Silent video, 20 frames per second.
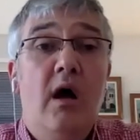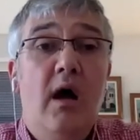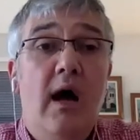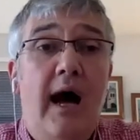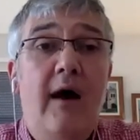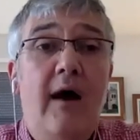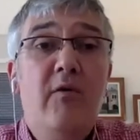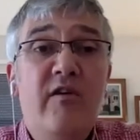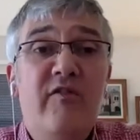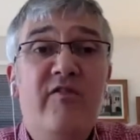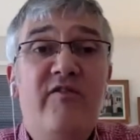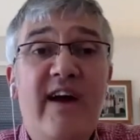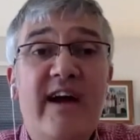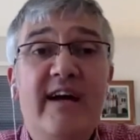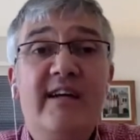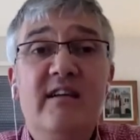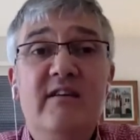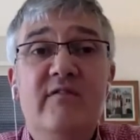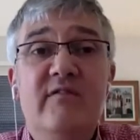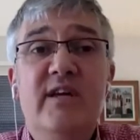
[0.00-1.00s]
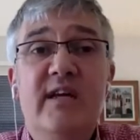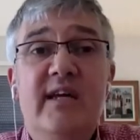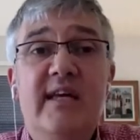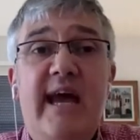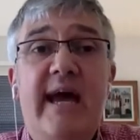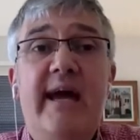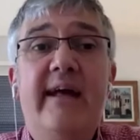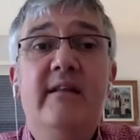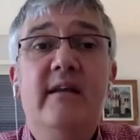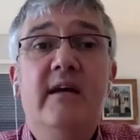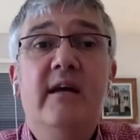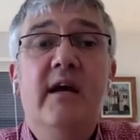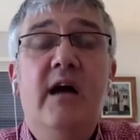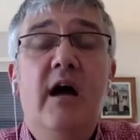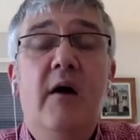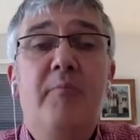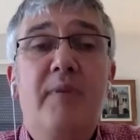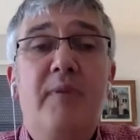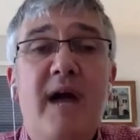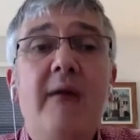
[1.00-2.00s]
how effectively can a
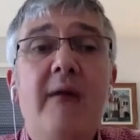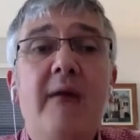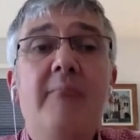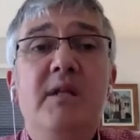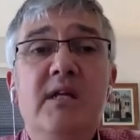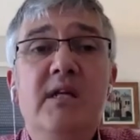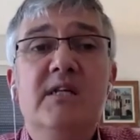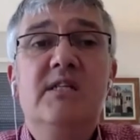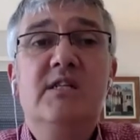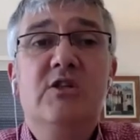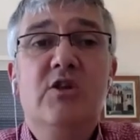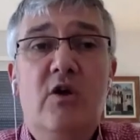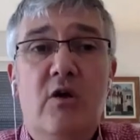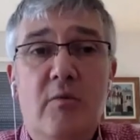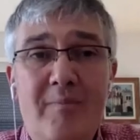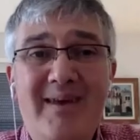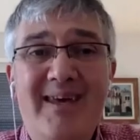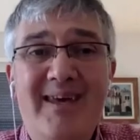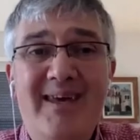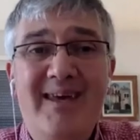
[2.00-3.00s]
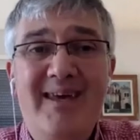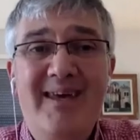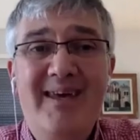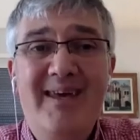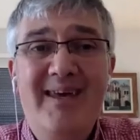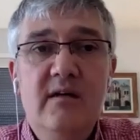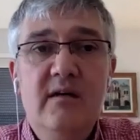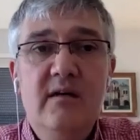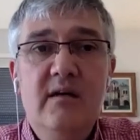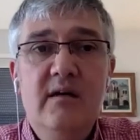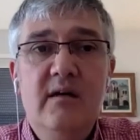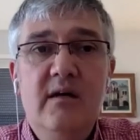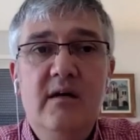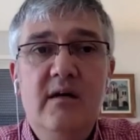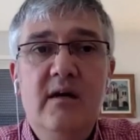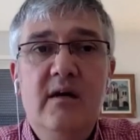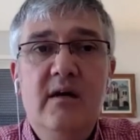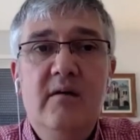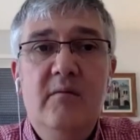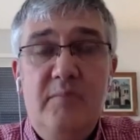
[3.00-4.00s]
prime minister be
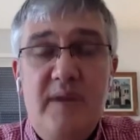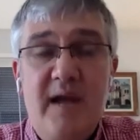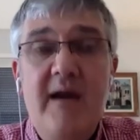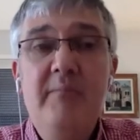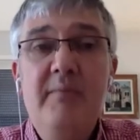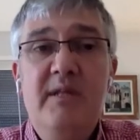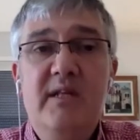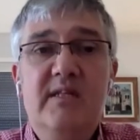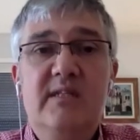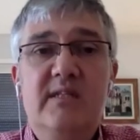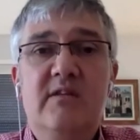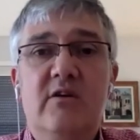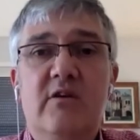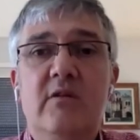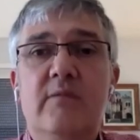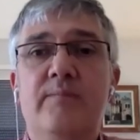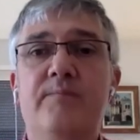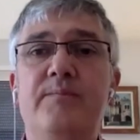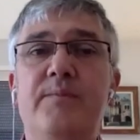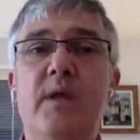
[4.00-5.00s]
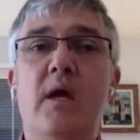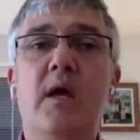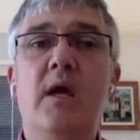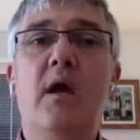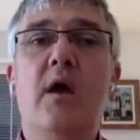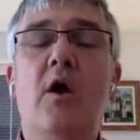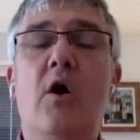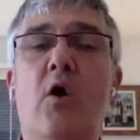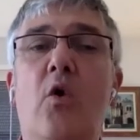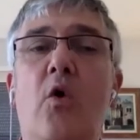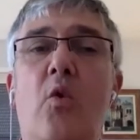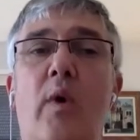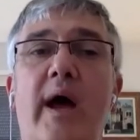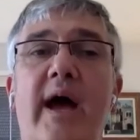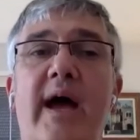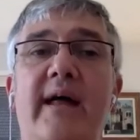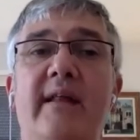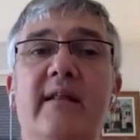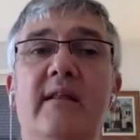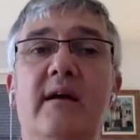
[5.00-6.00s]
prime minister
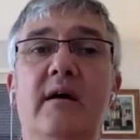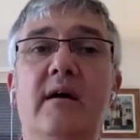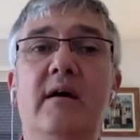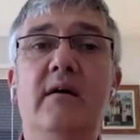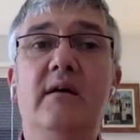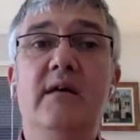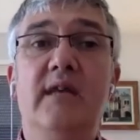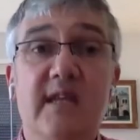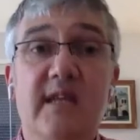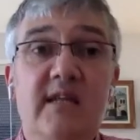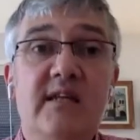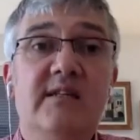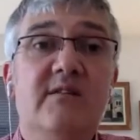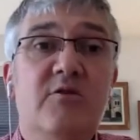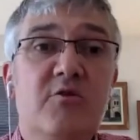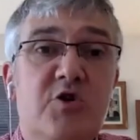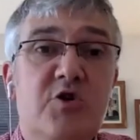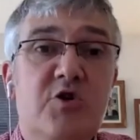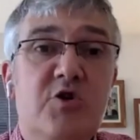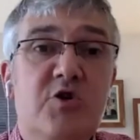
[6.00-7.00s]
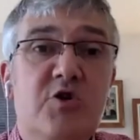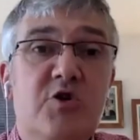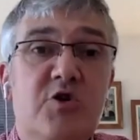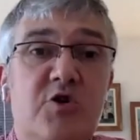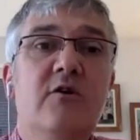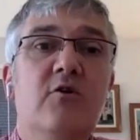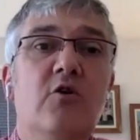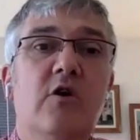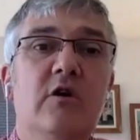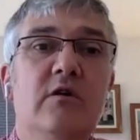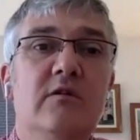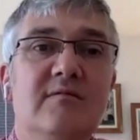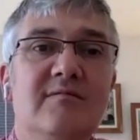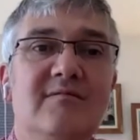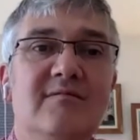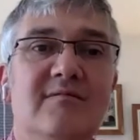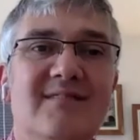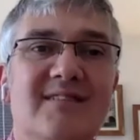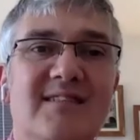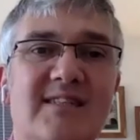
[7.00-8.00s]
when he needs to show up in court
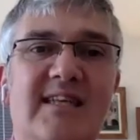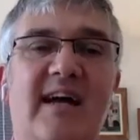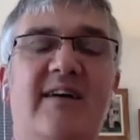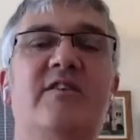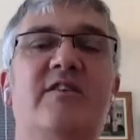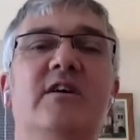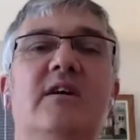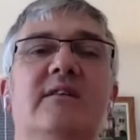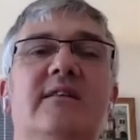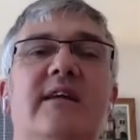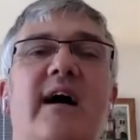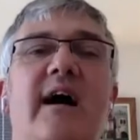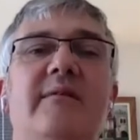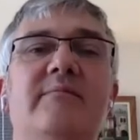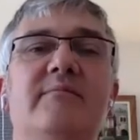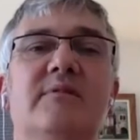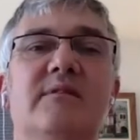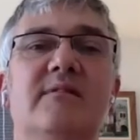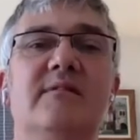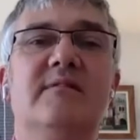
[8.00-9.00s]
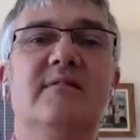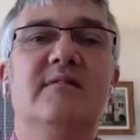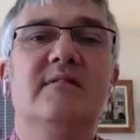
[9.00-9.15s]
several times